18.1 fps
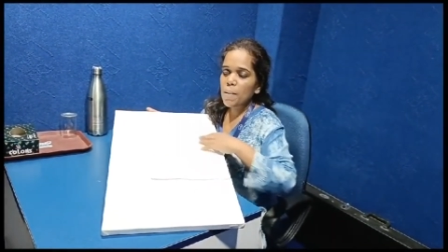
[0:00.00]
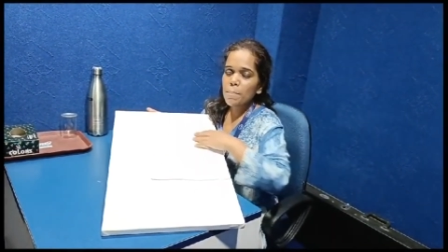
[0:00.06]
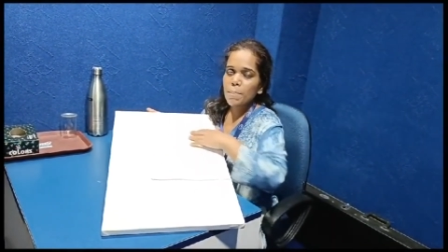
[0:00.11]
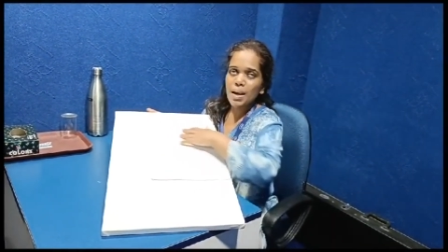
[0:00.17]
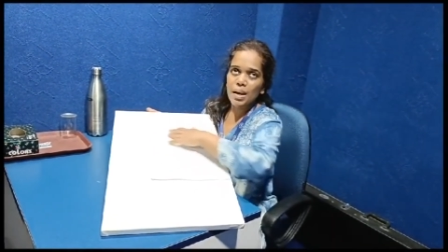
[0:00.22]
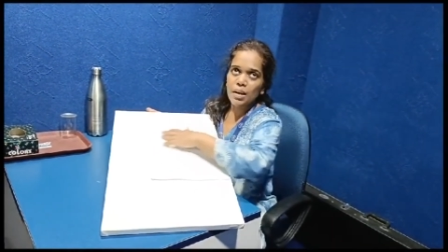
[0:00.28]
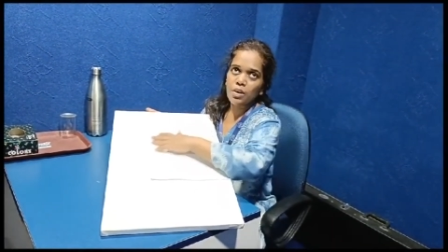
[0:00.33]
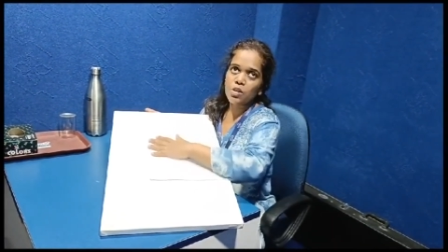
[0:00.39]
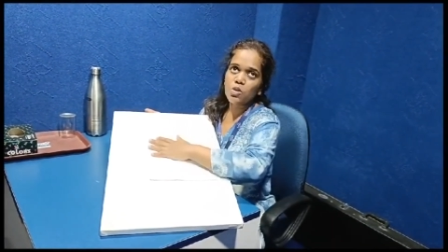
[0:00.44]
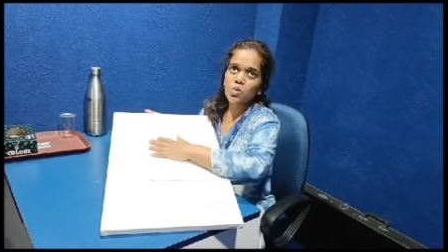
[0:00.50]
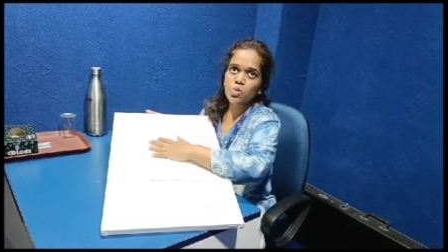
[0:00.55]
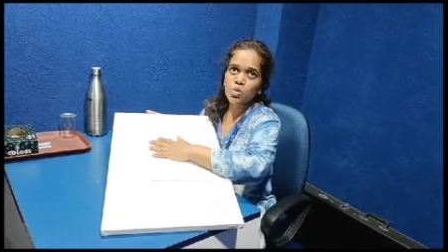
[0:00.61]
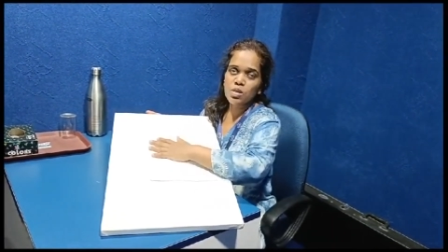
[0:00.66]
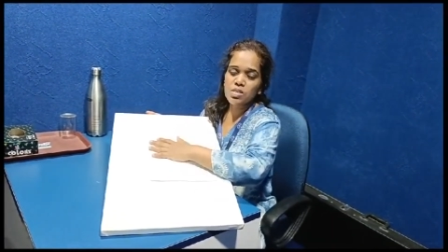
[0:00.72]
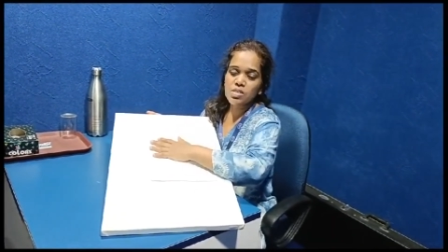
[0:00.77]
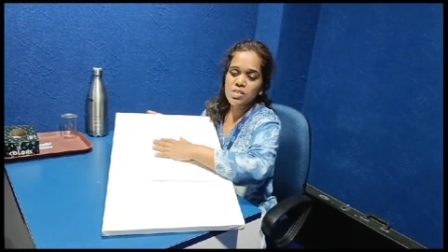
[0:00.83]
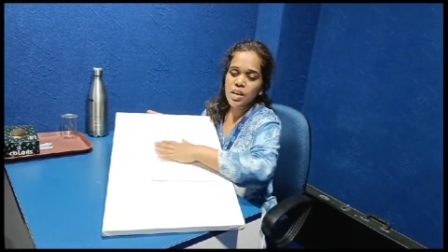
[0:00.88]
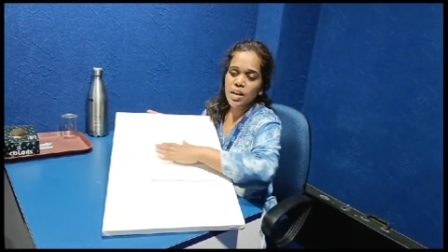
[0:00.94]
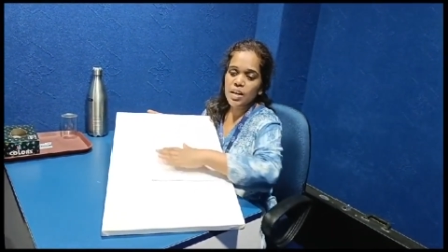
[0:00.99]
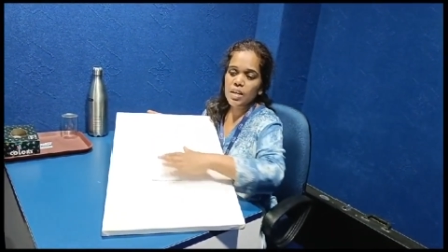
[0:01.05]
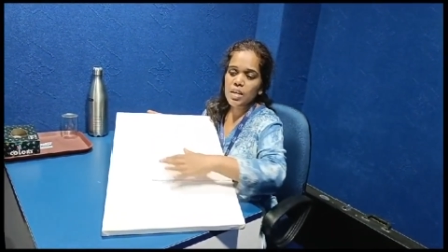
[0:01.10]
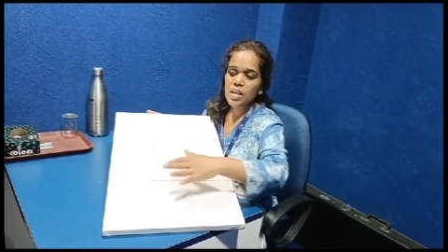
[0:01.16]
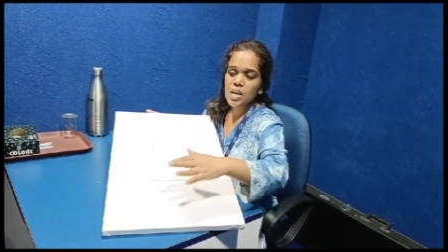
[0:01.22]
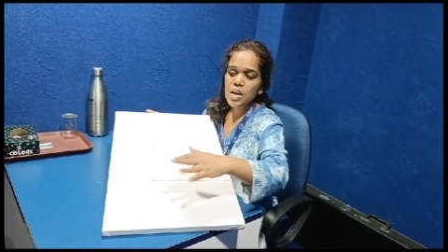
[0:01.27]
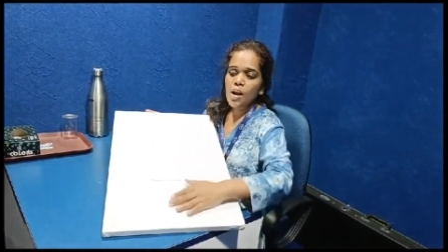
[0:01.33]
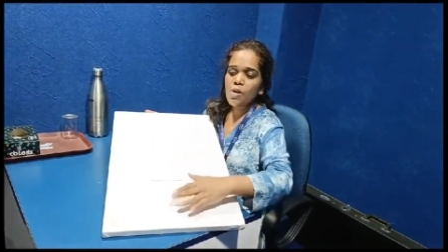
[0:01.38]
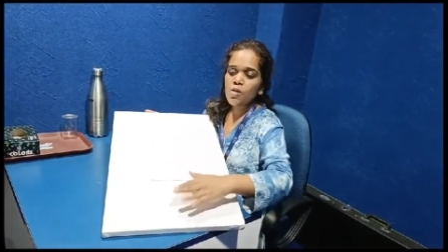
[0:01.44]
I'm planning to do the
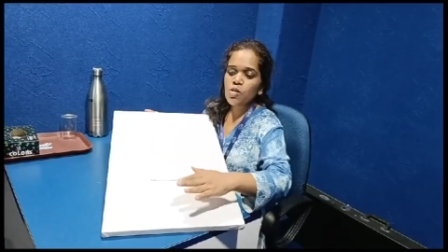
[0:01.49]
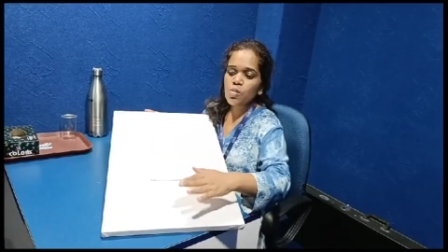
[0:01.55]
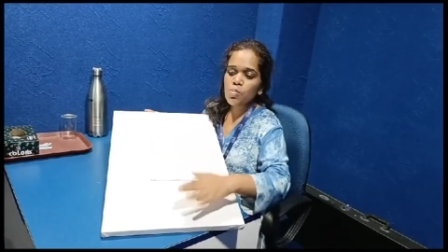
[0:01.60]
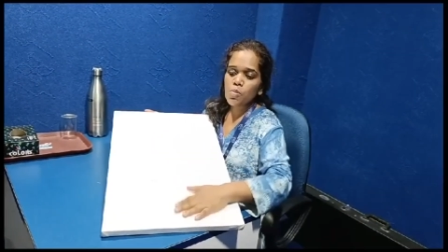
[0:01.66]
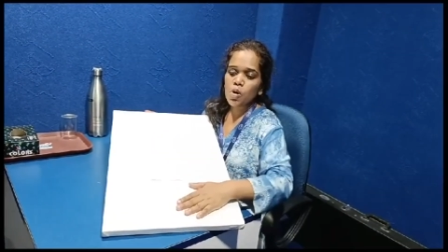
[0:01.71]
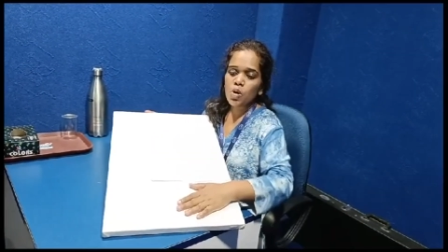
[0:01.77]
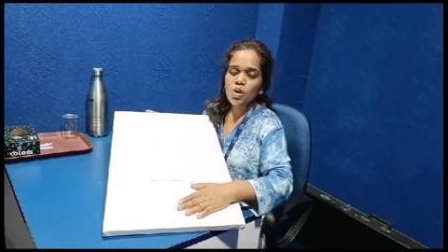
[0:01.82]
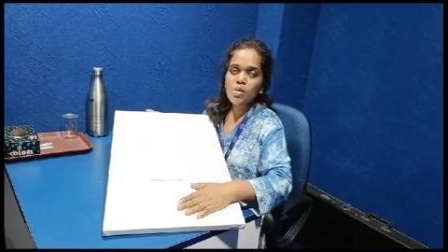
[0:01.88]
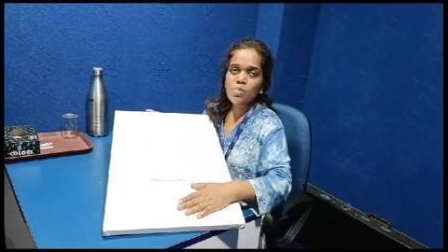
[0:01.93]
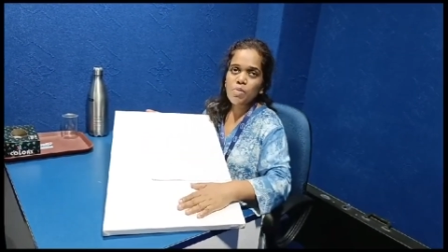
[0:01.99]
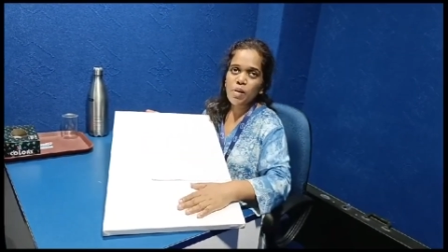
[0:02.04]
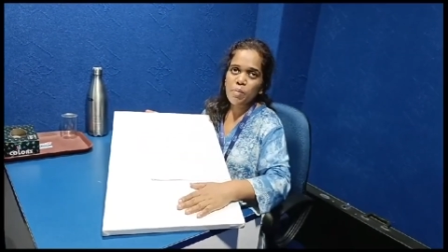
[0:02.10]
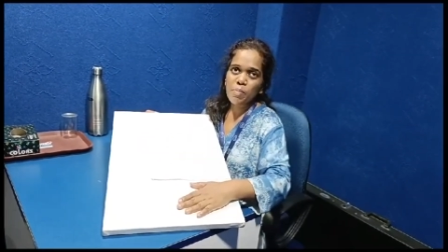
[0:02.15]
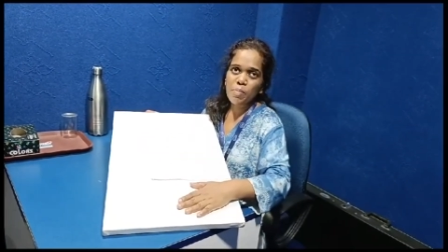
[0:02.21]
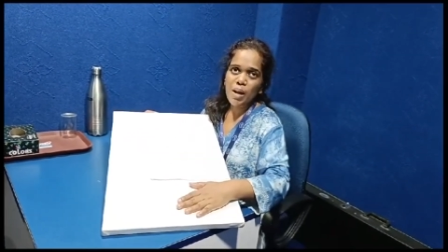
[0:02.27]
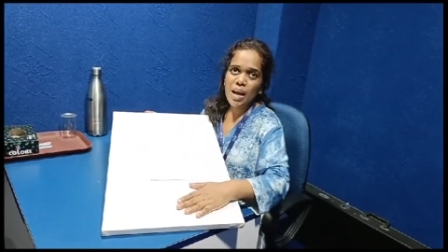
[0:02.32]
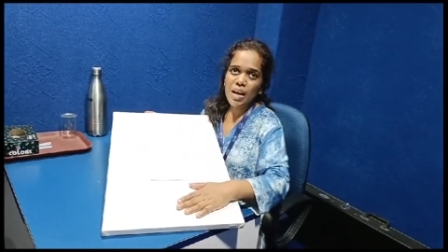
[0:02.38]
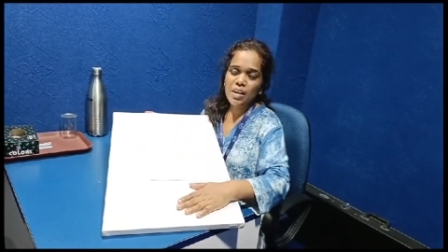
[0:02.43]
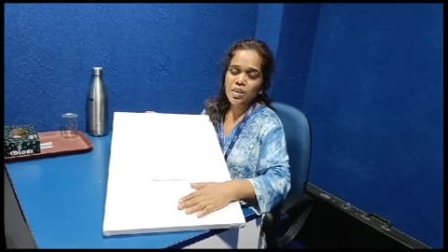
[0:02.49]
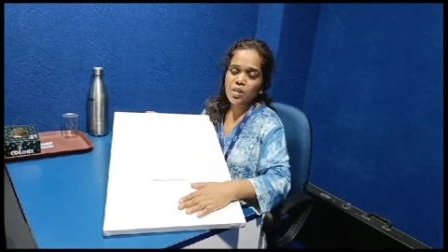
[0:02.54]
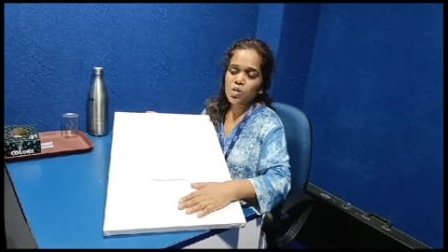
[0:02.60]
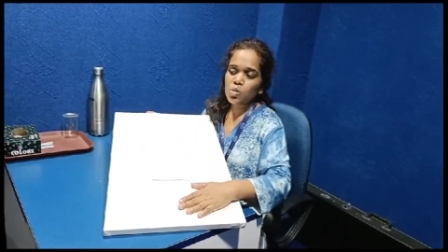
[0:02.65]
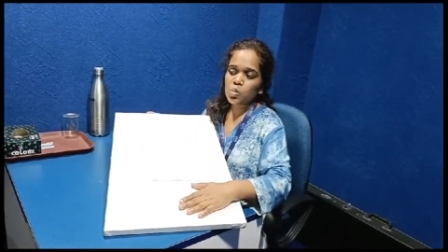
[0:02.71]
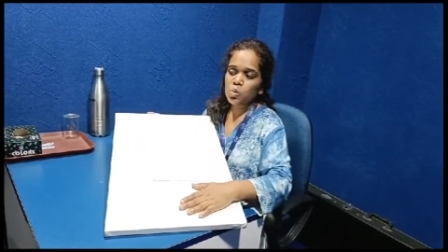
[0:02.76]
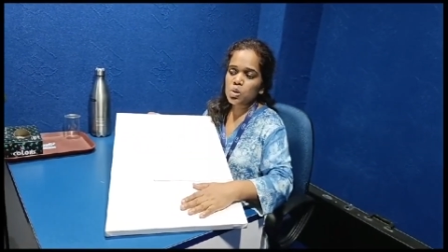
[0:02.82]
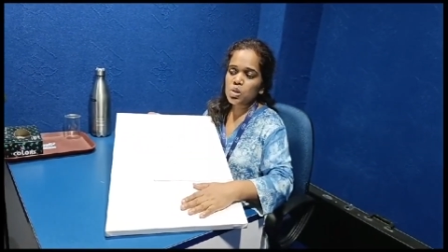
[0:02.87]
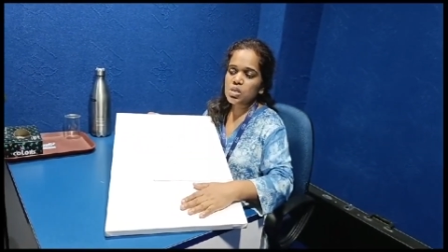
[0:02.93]
sky and on the bottom I'm planning to
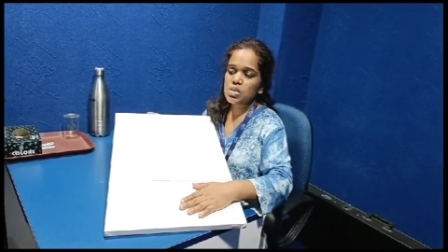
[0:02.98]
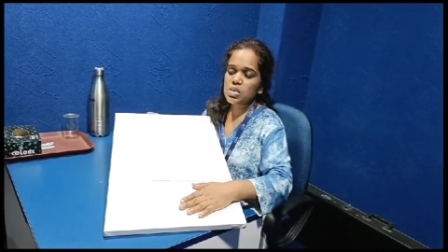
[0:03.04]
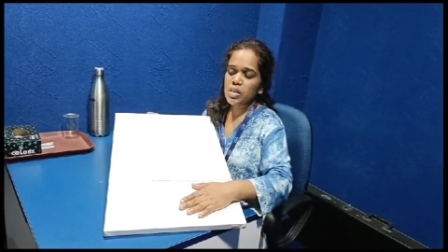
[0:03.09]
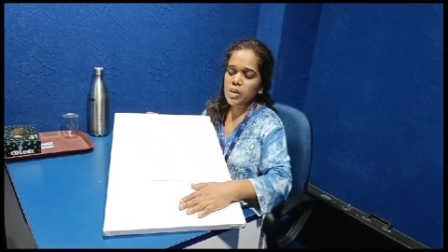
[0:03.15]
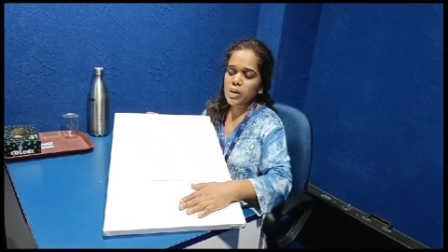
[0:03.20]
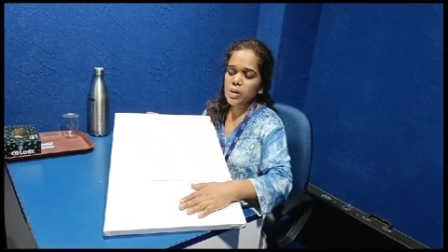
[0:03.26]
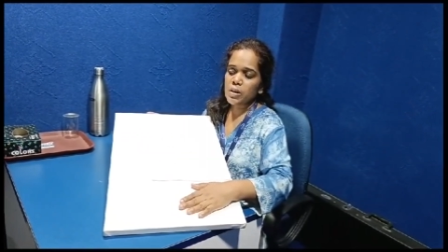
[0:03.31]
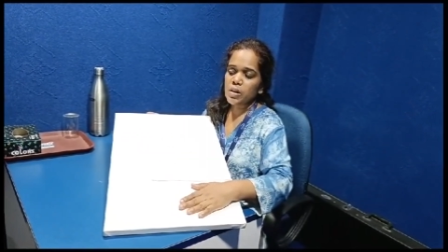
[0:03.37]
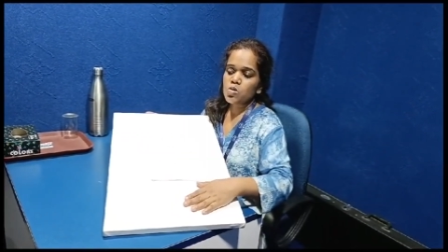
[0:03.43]
do the sea.